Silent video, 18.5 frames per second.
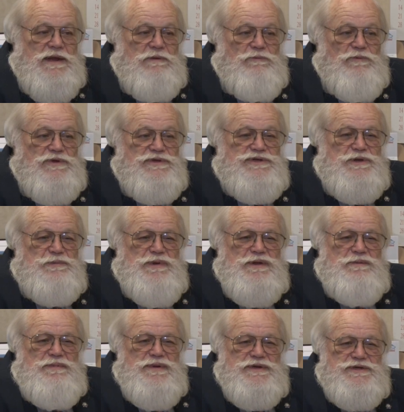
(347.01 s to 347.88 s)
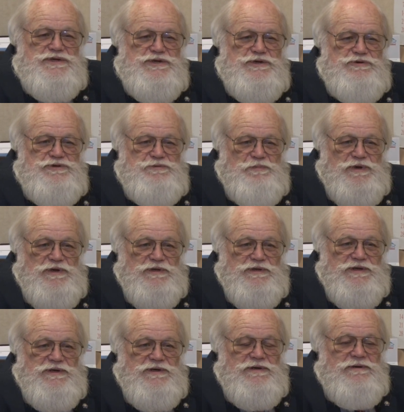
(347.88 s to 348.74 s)
Well, it's going to be a mixed-use
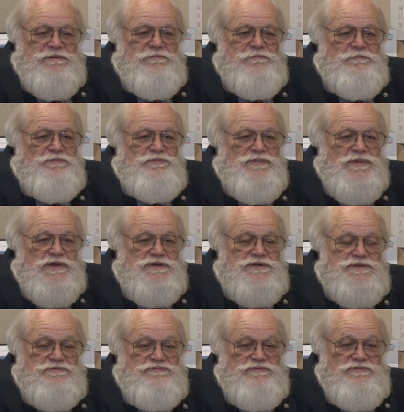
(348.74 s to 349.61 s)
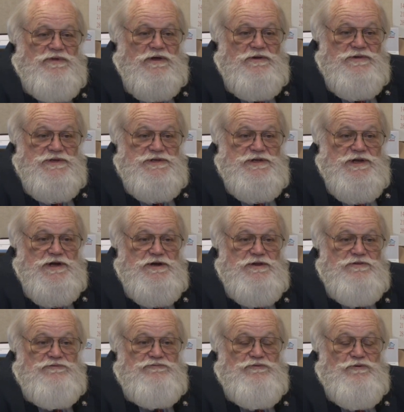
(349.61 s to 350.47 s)
building. It's on the side
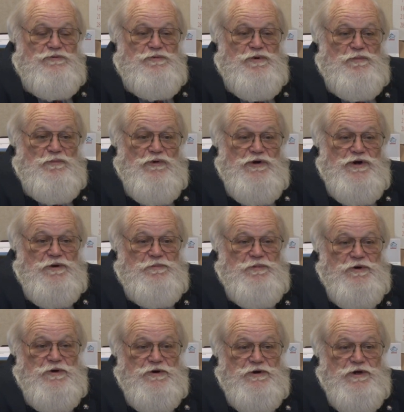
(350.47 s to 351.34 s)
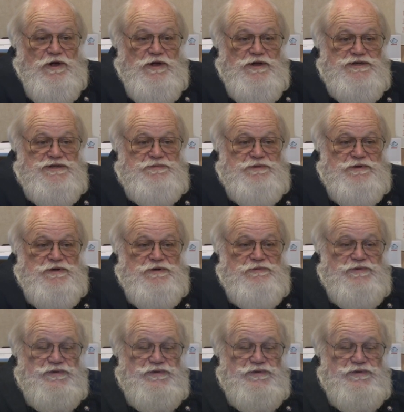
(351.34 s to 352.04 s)
of the former Buena Park Hospital that